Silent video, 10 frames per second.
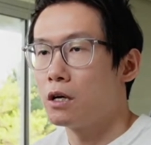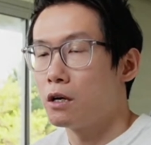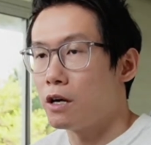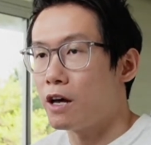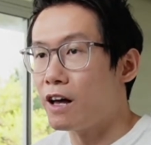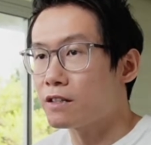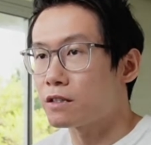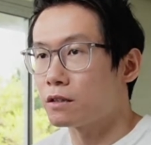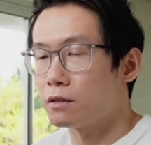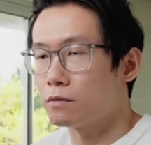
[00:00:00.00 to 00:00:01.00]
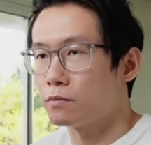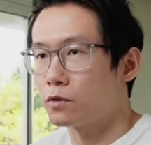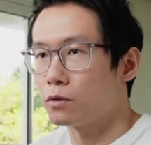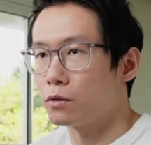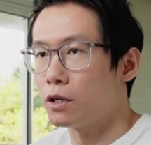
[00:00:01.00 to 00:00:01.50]
as in
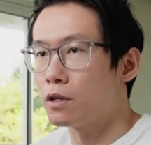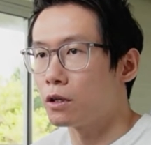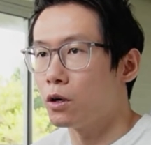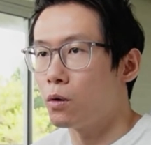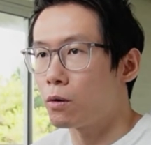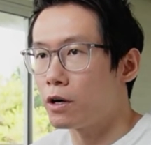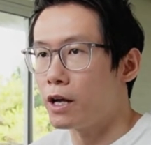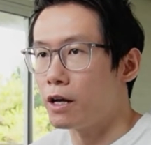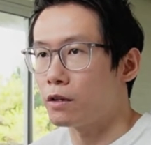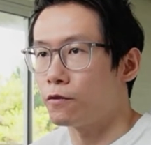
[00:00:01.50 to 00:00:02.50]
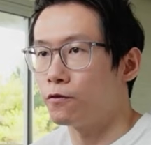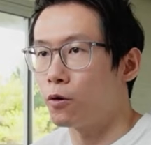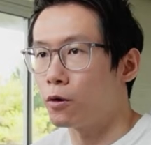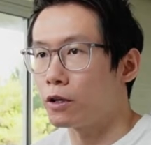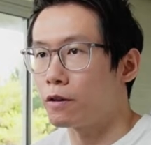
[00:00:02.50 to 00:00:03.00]
the lower end,
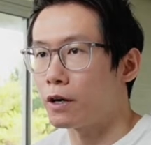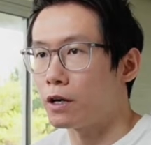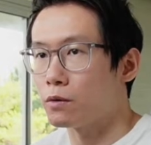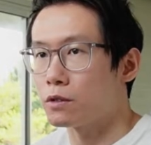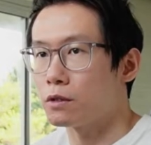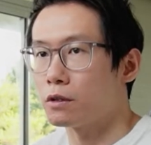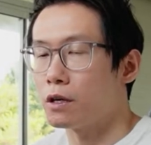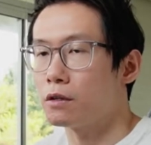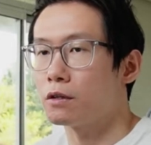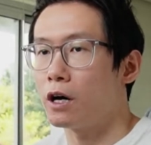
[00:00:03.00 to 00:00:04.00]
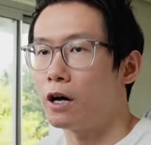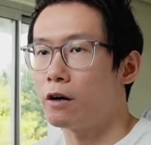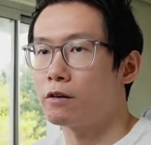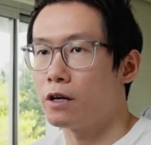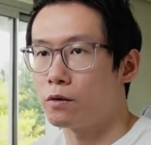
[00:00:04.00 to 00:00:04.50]
40,000, and in the higher
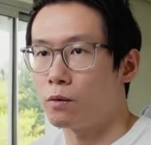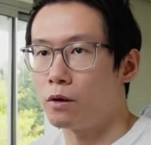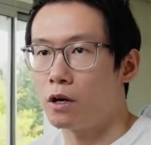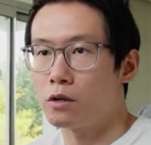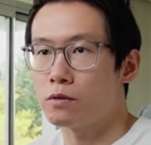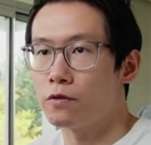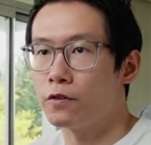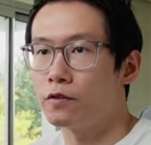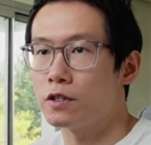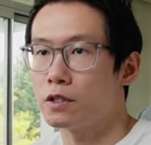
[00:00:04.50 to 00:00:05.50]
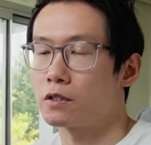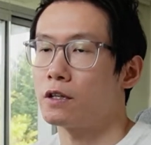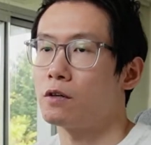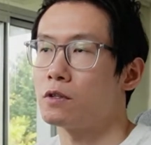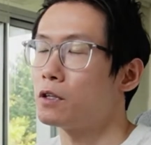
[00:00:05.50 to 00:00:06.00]
end
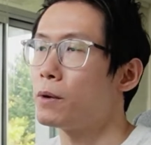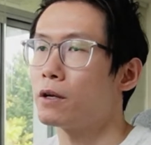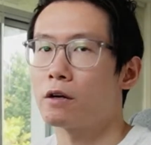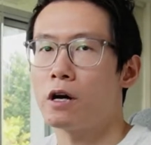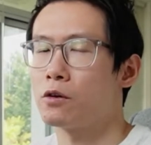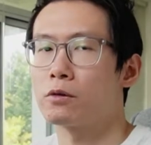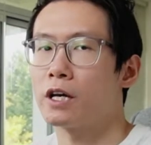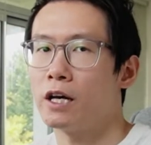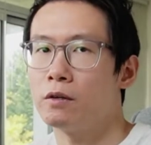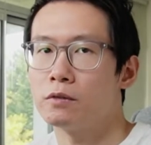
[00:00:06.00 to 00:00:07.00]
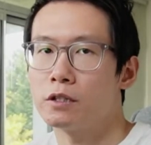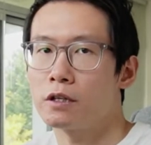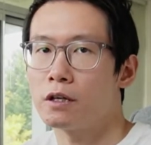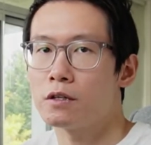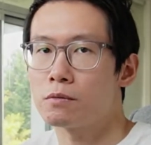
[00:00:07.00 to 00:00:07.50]
156,000, depending on how you count, I
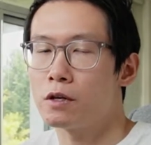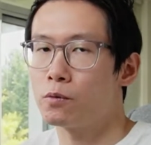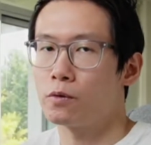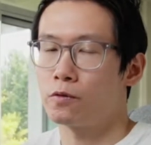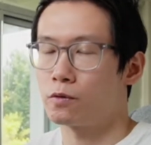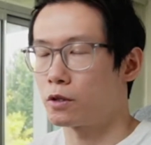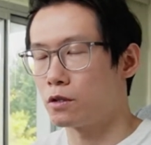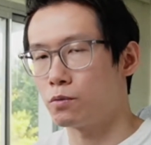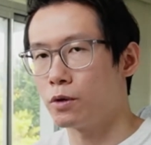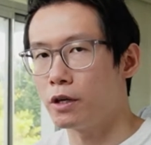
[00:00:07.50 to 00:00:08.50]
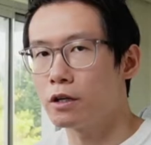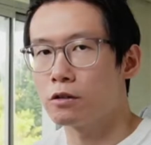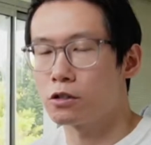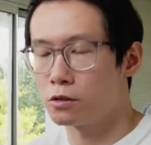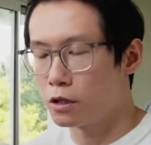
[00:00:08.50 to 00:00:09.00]
guess, right? Because with
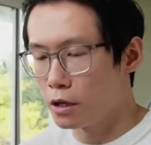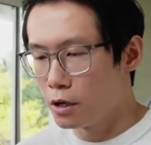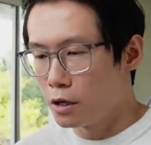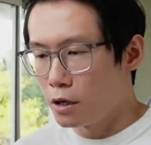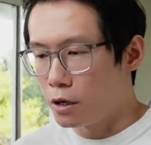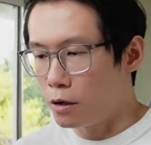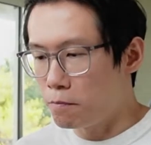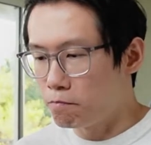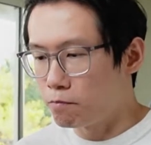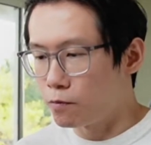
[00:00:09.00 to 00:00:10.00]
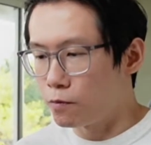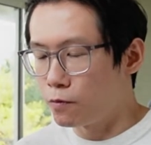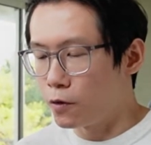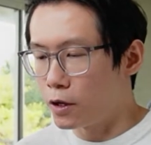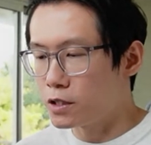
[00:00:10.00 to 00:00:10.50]
English,
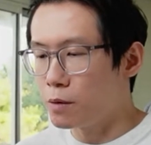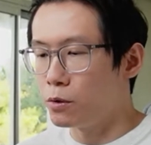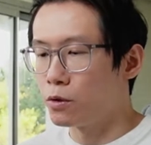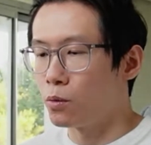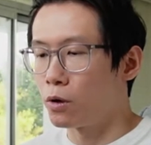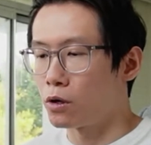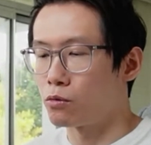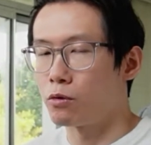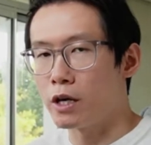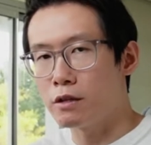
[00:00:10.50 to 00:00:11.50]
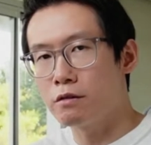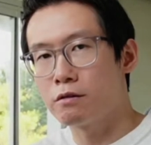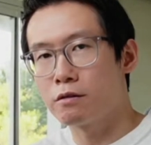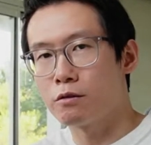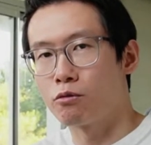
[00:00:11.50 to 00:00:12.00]
for example, the word run,
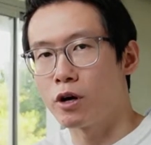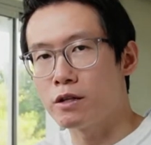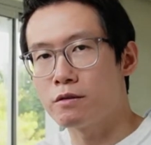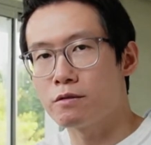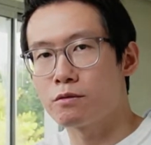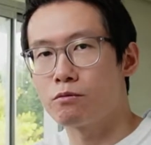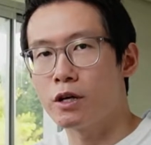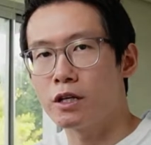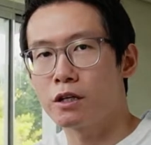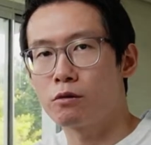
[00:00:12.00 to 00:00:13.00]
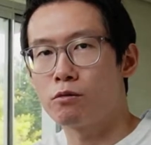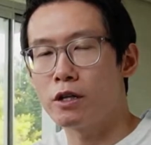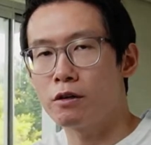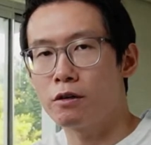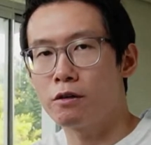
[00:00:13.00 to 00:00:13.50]
runs, running,
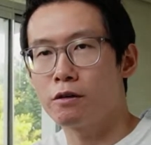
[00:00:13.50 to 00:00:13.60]
runner,